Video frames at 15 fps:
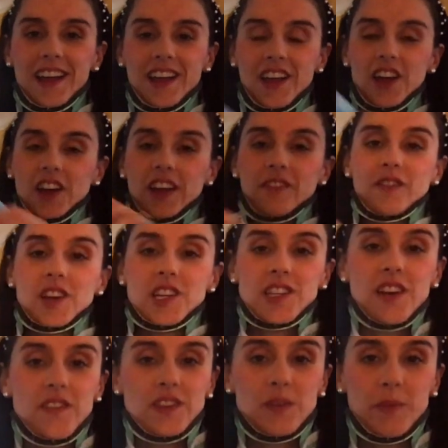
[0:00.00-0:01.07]
Okay, first
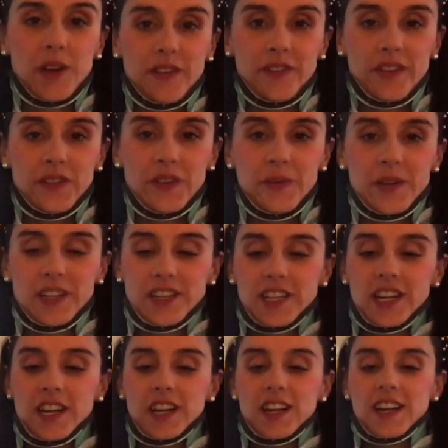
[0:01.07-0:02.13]
off, it's perfect for
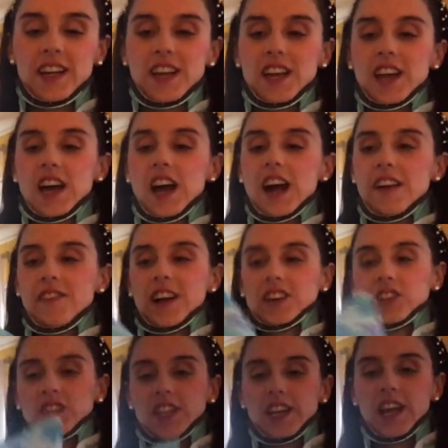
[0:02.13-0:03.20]
winter. I
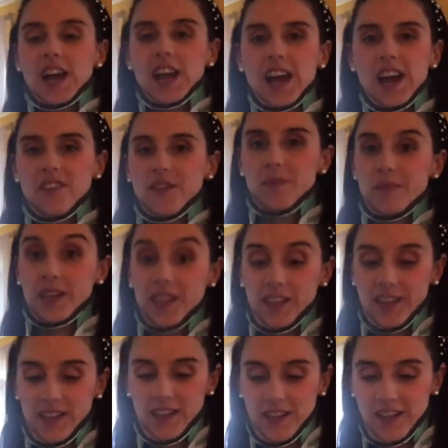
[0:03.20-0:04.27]
have a
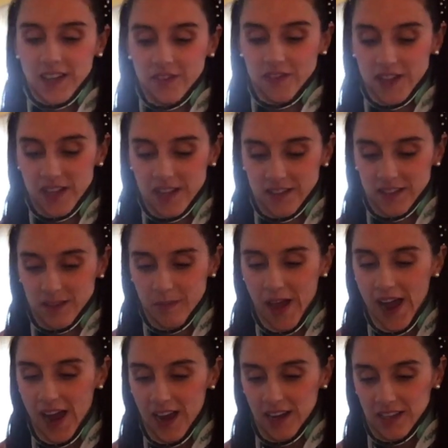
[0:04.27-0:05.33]
billion of these
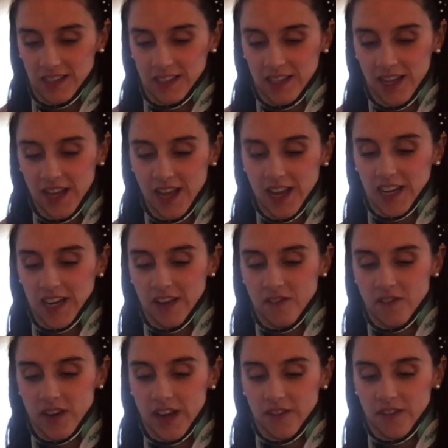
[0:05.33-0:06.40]
packs, and I've
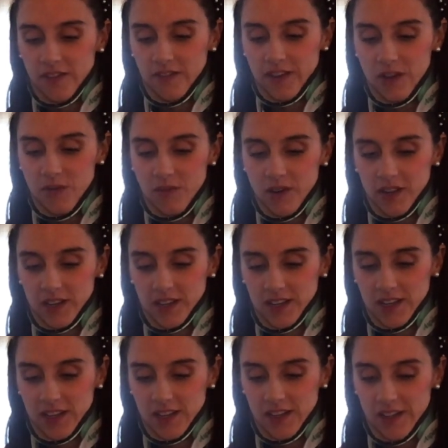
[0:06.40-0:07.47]
never felt
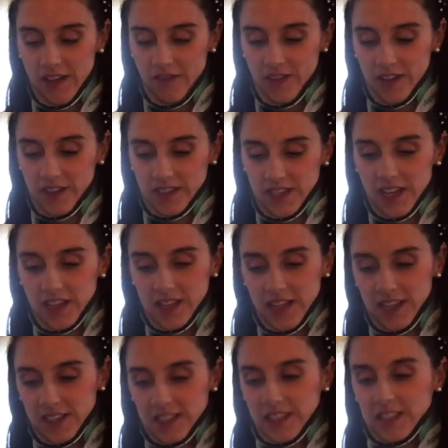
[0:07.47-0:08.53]
one that feels like
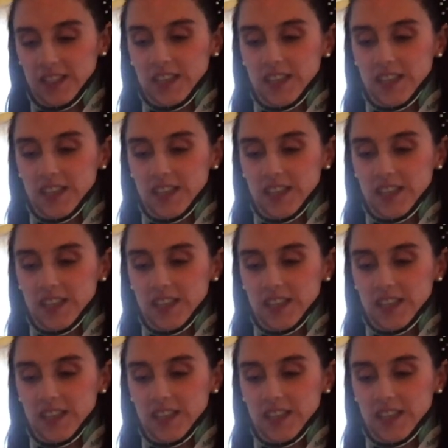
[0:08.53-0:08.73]
this.